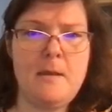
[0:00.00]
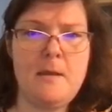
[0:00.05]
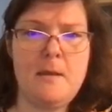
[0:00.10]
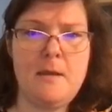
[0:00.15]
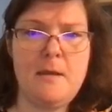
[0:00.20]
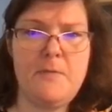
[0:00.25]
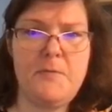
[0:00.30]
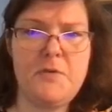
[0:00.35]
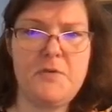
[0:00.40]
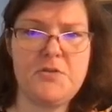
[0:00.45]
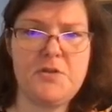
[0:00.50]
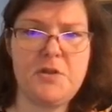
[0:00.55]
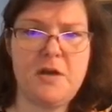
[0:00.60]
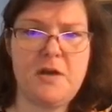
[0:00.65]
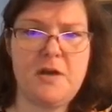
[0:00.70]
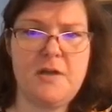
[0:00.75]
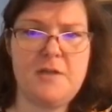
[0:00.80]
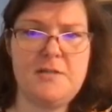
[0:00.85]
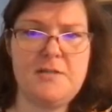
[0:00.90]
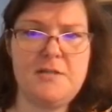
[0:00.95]
if there's
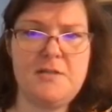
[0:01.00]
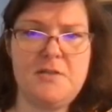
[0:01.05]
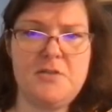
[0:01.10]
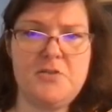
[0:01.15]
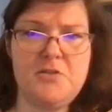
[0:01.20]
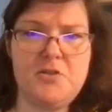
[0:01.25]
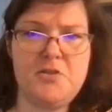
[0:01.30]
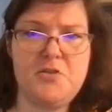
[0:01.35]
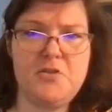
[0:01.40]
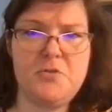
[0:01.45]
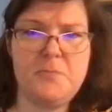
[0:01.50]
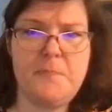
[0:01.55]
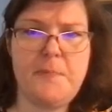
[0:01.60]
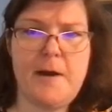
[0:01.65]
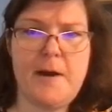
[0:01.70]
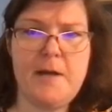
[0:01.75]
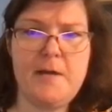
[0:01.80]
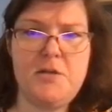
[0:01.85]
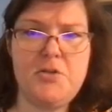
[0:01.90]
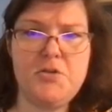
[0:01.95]
content. Here's a
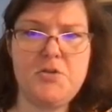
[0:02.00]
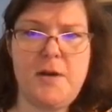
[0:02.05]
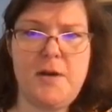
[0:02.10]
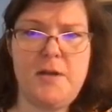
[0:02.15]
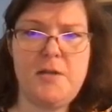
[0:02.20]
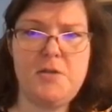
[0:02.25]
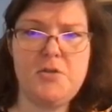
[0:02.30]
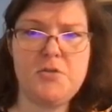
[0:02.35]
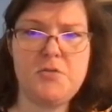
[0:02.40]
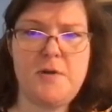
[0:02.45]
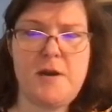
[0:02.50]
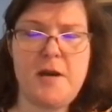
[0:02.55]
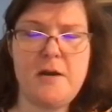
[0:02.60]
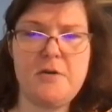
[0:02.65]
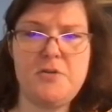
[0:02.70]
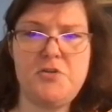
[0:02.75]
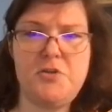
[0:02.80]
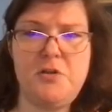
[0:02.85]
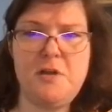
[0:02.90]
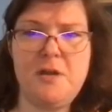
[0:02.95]
potty training
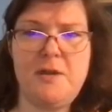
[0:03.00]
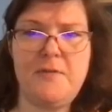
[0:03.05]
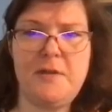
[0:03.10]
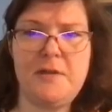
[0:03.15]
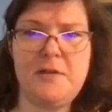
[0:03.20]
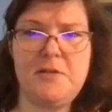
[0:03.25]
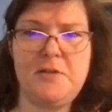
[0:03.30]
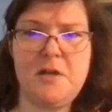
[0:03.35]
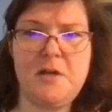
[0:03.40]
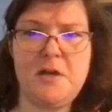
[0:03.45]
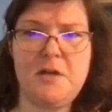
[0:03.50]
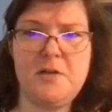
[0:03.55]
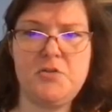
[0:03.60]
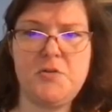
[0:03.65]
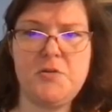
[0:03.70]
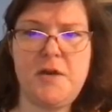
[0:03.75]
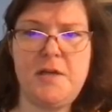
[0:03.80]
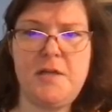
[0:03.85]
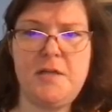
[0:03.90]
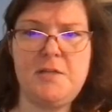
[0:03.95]
tracker, so you can have like dog
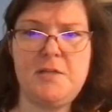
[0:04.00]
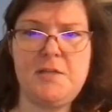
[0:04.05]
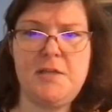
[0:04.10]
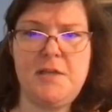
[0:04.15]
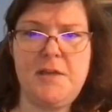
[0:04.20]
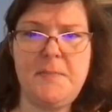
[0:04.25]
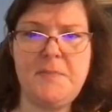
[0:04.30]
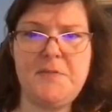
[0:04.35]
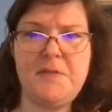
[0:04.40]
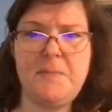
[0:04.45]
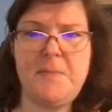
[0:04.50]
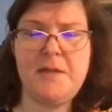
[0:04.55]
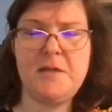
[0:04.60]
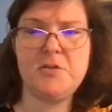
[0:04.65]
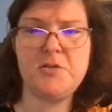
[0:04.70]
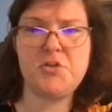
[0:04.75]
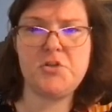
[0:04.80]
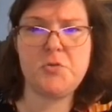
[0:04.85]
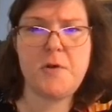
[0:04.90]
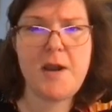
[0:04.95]
training tips and make
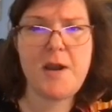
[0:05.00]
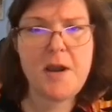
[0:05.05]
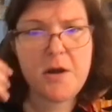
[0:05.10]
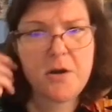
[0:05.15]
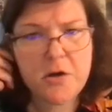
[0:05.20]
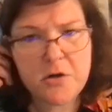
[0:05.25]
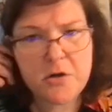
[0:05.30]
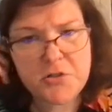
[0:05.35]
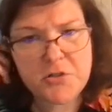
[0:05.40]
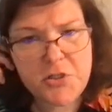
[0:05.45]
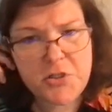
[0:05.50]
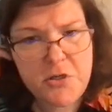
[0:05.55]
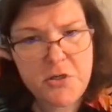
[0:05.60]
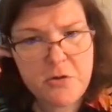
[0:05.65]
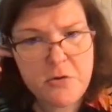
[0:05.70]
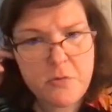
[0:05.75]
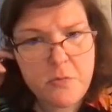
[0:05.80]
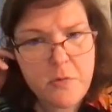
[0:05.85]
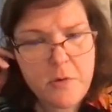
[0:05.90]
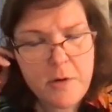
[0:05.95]
a tracker
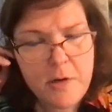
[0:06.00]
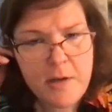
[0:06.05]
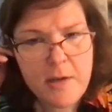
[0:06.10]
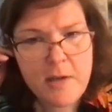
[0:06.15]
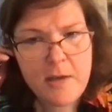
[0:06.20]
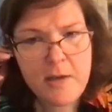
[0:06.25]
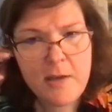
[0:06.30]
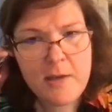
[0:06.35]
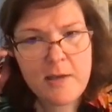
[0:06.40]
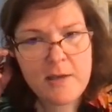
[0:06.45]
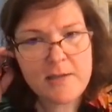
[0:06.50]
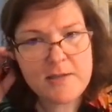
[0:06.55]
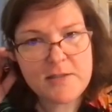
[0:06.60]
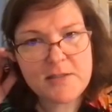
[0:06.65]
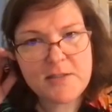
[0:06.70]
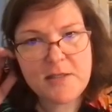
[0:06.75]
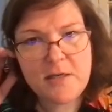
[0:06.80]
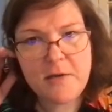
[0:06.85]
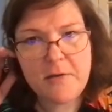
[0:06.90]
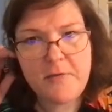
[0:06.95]
too, and
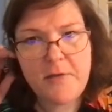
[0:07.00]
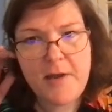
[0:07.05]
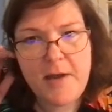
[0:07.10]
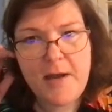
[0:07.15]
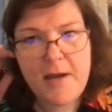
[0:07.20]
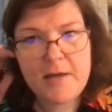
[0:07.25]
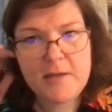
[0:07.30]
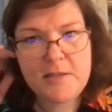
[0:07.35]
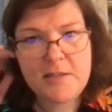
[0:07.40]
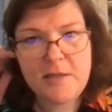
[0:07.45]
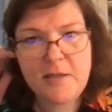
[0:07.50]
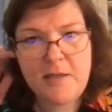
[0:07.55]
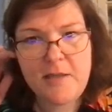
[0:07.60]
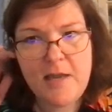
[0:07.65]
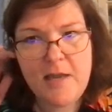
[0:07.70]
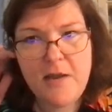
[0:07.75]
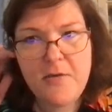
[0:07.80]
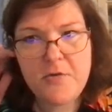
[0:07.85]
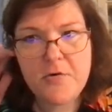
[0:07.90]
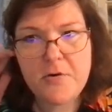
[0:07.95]
sell that
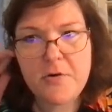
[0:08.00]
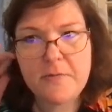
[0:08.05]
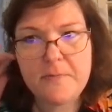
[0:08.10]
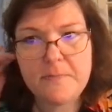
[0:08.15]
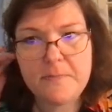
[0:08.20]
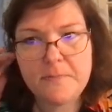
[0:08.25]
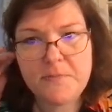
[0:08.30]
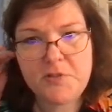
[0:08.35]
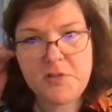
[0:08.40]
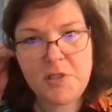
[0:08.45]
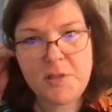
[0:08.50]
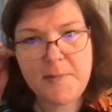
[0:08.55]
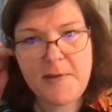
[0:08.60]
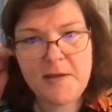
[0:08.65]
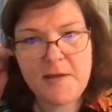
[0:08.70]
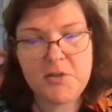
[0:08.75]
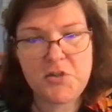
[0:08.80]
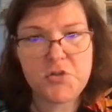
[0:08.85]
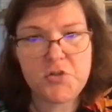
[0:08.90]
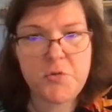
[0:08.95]
together. So you can
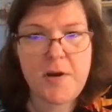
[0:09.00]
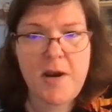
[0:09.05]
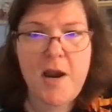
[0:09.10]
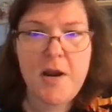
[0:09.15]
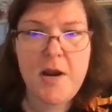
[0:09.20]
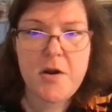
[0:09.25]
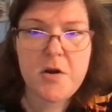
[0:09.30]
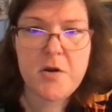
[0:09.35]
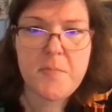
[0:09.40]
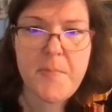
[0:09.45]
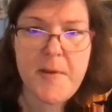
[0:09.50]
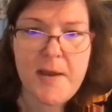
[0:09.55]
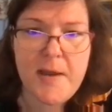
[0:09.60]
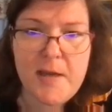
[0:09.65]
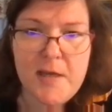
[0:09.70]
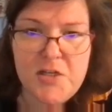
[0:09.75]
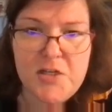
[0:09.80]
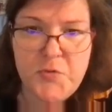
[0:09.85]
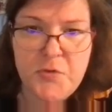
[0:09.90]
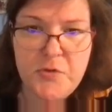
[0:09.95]
make a tracker
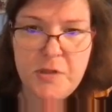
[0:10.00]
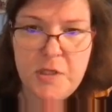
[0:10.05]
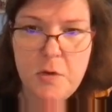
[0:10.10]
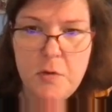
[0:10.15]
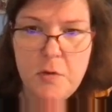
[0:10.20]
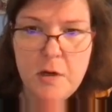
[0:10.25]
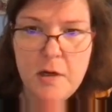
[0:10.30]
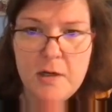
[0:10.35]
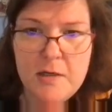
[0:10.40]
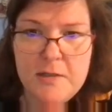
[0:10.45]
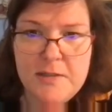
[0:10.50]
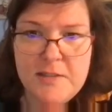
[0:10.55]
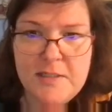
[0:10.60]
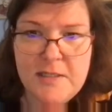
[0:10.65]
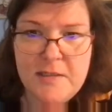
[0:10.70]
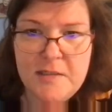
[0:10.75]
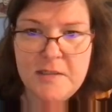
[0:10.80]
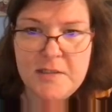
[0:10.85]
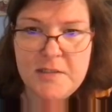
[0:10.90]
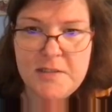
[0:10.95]
page with low
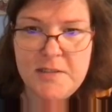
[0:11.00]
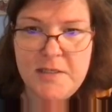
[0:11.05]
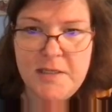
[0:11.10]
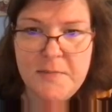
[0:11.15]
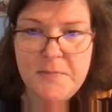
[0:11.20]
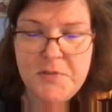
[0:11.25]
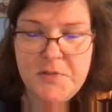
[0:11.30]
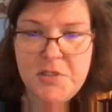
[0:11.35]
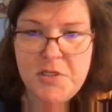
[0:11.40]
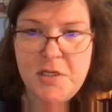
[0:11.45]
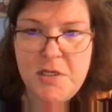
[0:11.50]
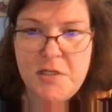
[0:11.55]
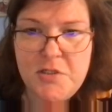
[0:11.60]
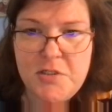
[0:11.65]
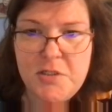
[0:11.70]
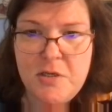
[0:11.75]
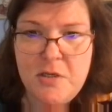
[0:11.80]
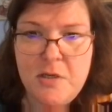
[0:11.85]
content in this tip sheet.